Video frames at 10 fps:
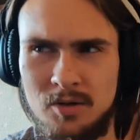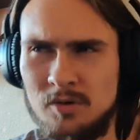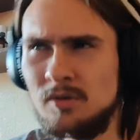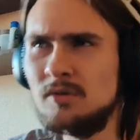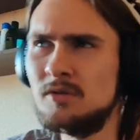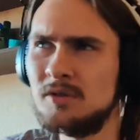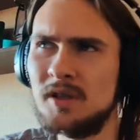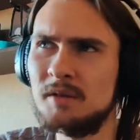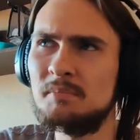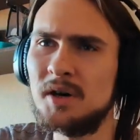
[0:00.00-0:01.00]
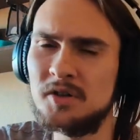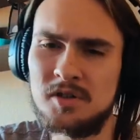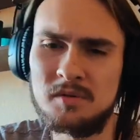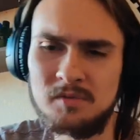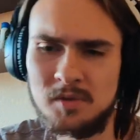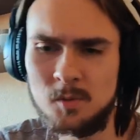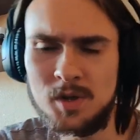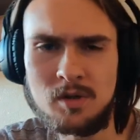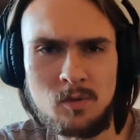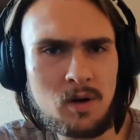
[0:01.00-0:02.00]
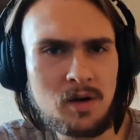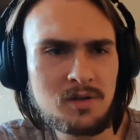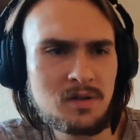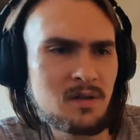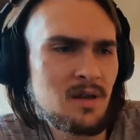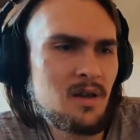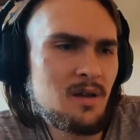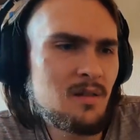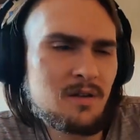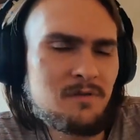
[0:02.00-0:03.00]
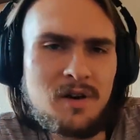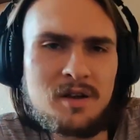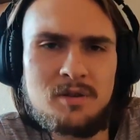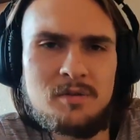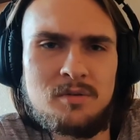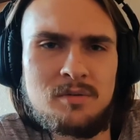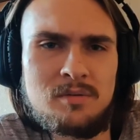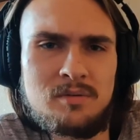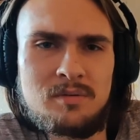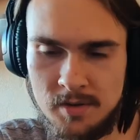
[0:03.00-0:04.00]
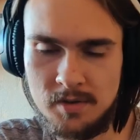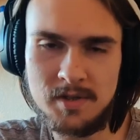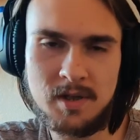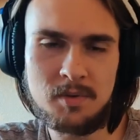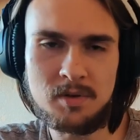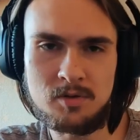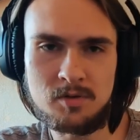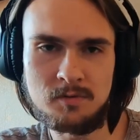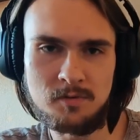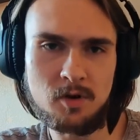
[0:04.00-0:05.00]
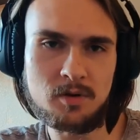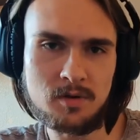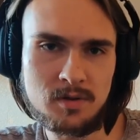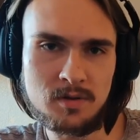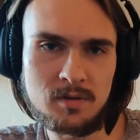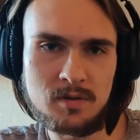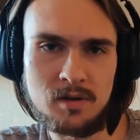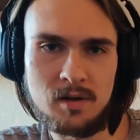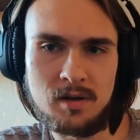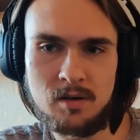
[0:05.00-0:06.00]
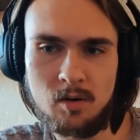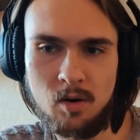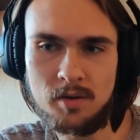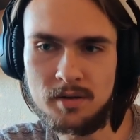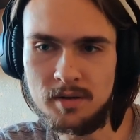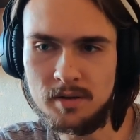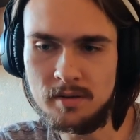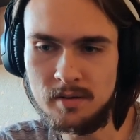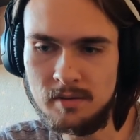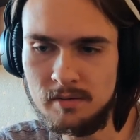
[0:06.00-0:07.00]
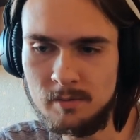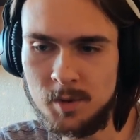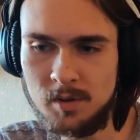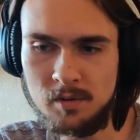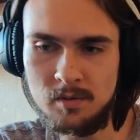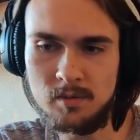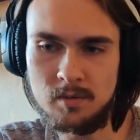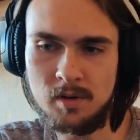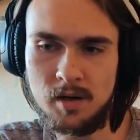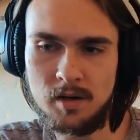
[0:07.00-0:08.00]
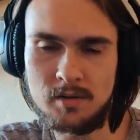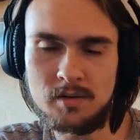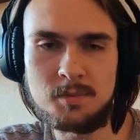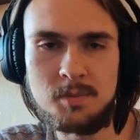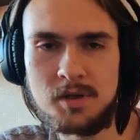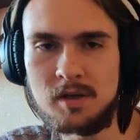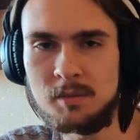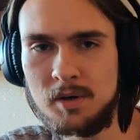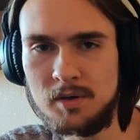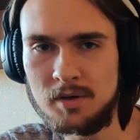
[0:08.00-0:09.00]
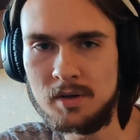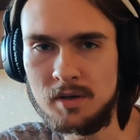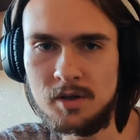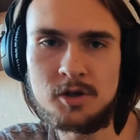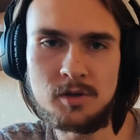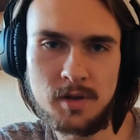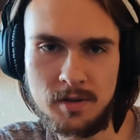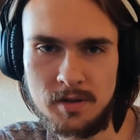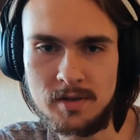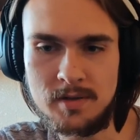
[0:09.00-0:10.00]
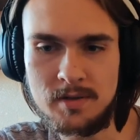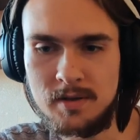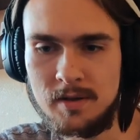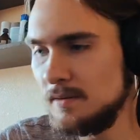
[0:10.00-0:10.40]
Ooh, you gotta punish them for window washing. Like, fuck you. That's not something you should focus on when you are speaking about an issue like this.